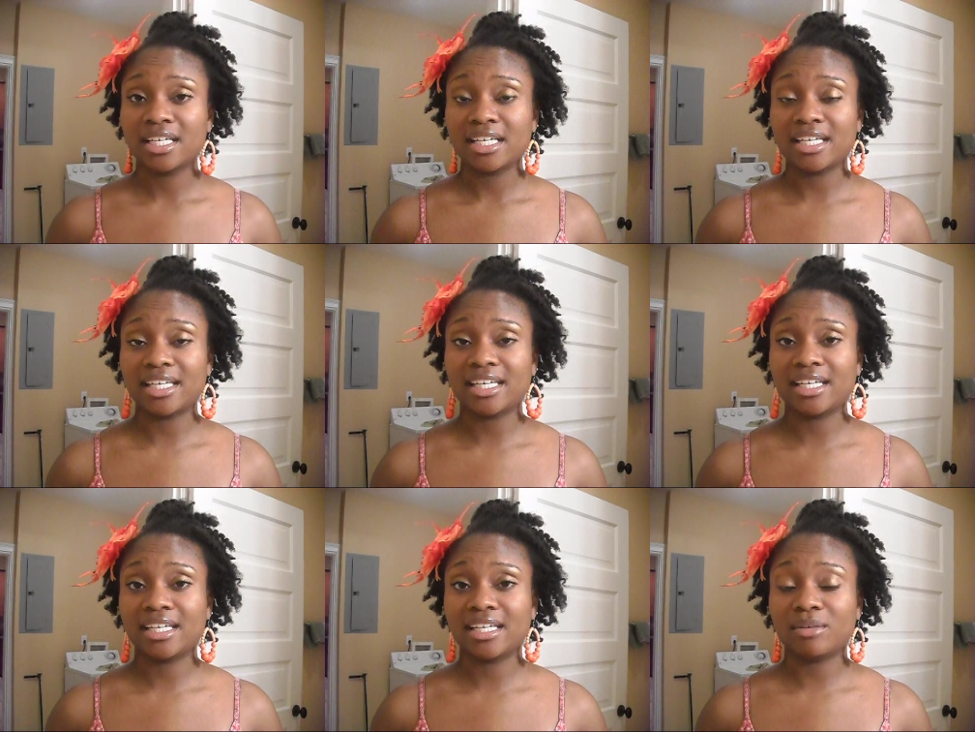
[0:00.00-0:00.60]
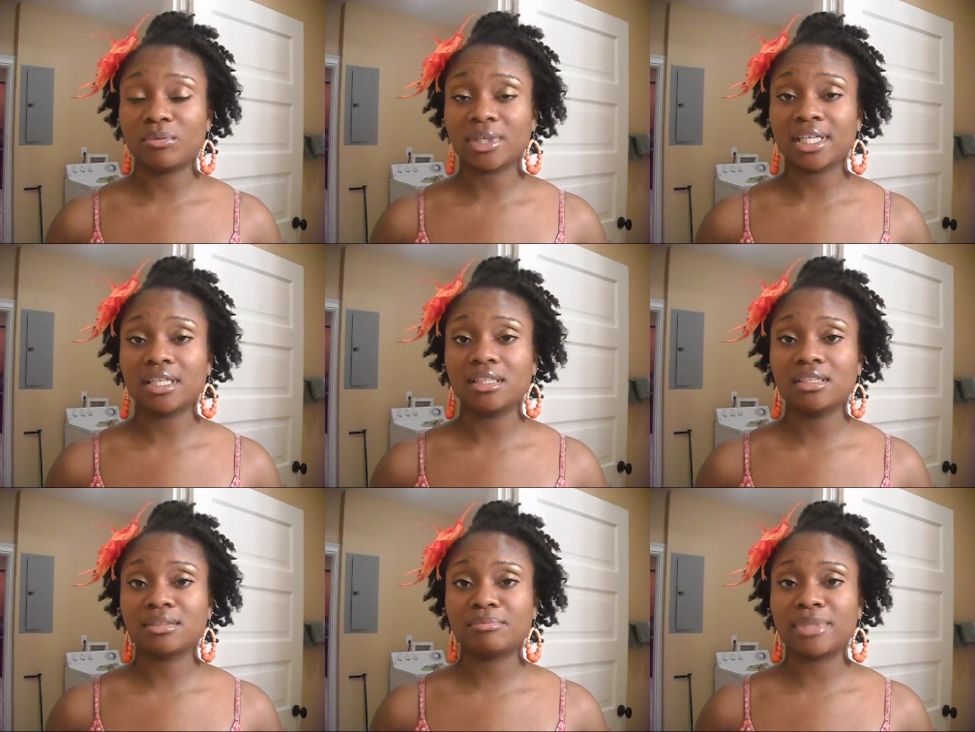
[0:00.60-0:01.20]
And when I
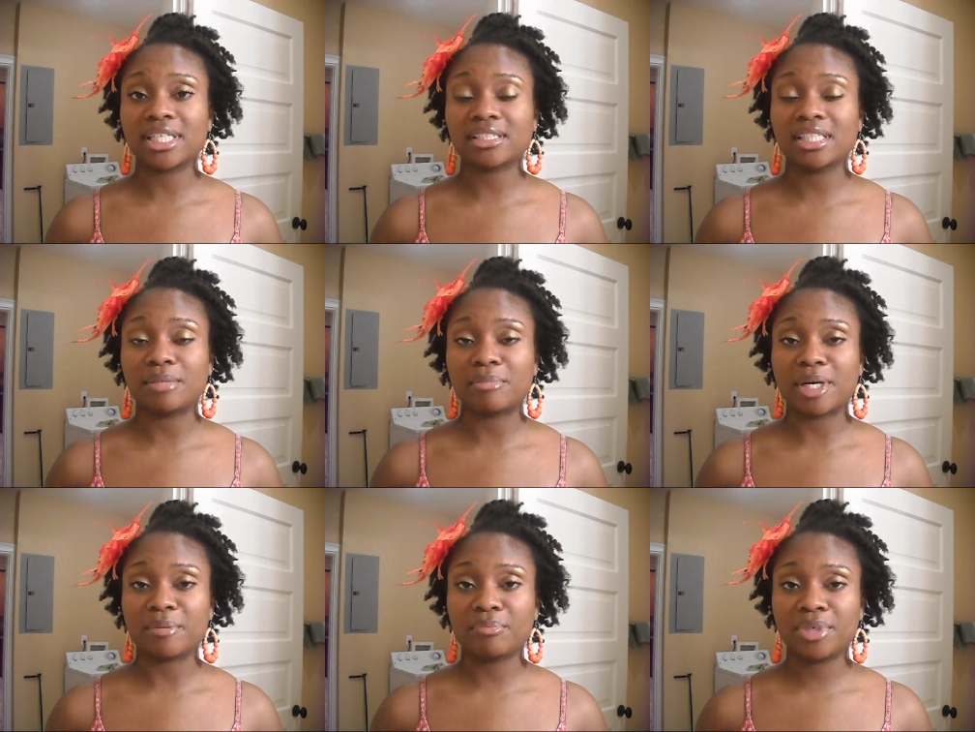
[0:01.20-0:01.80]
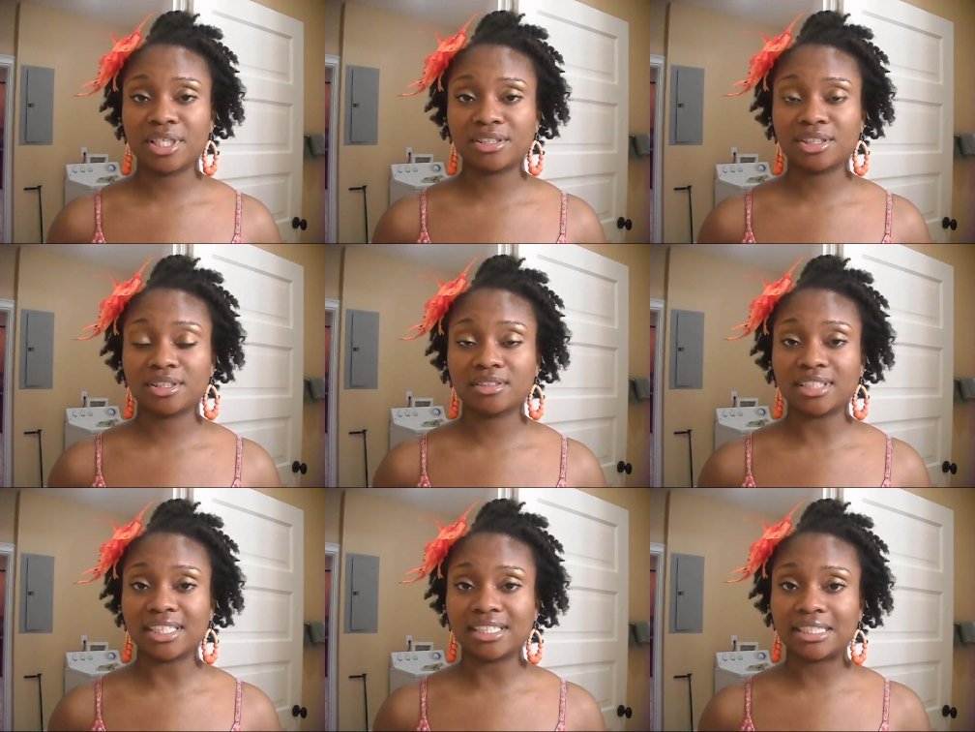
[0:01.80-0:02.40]
looked back at my
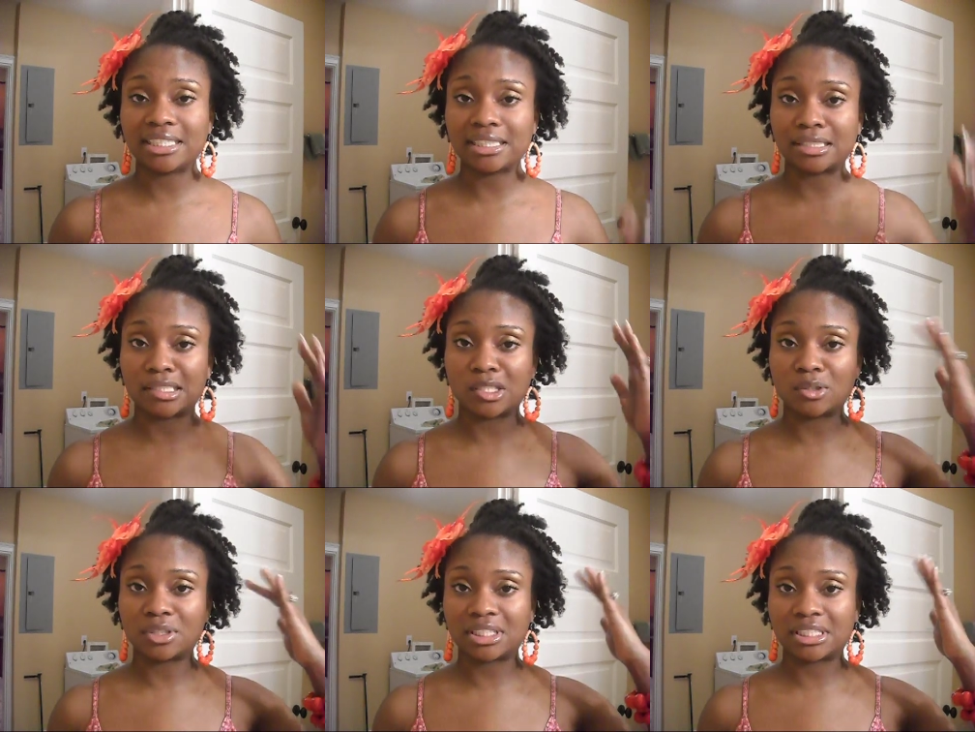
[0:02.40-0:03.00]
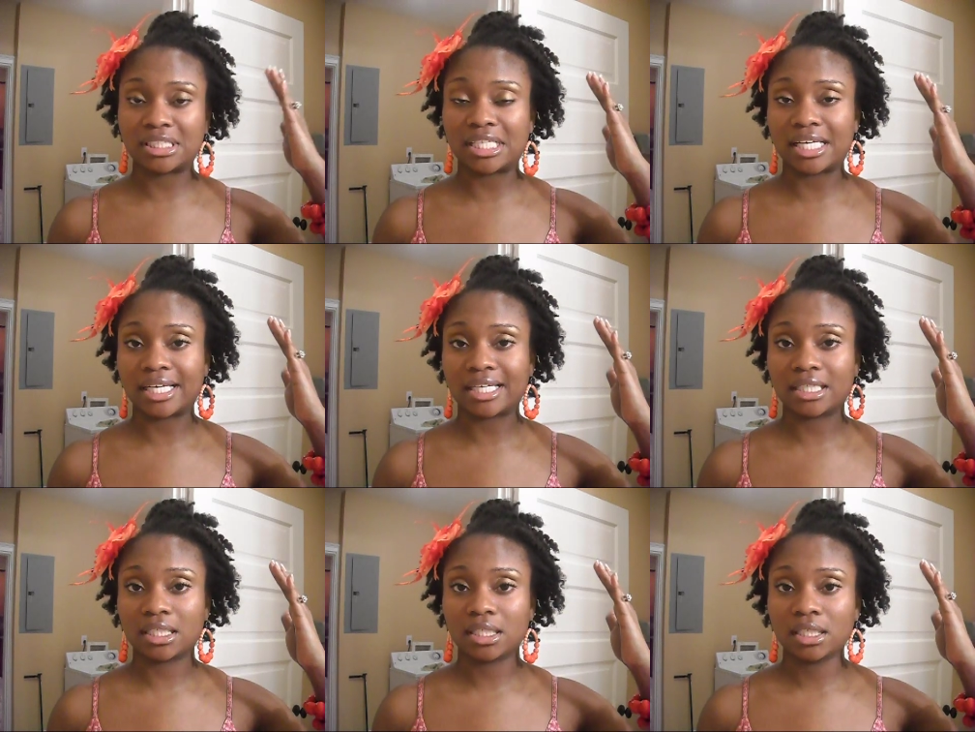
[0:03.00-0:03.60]
pictures, I did notice
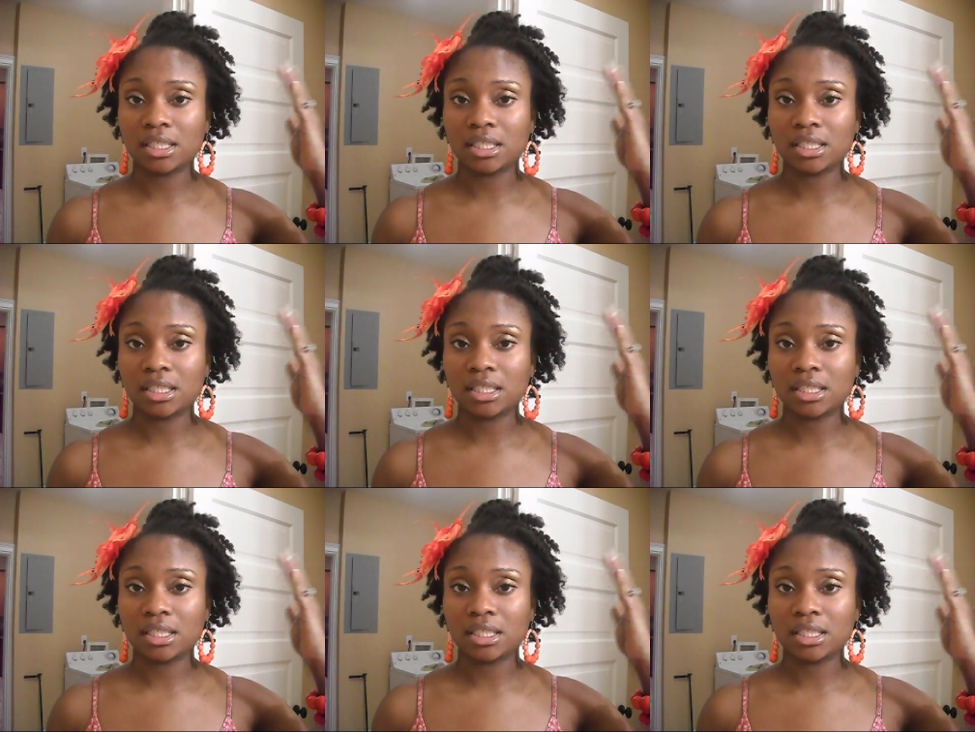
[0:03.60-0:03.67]
that